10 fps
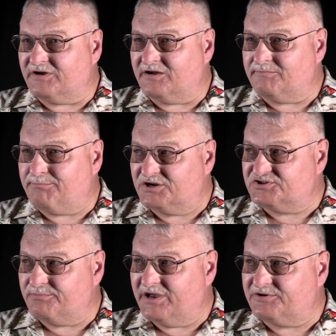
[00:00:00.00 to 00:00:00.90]
uh,
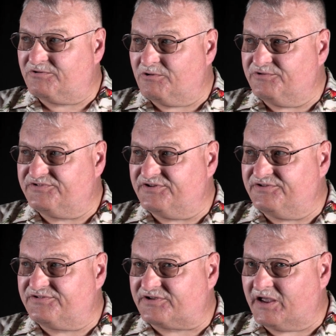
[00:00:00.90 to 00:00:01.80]
bunch of med cruises,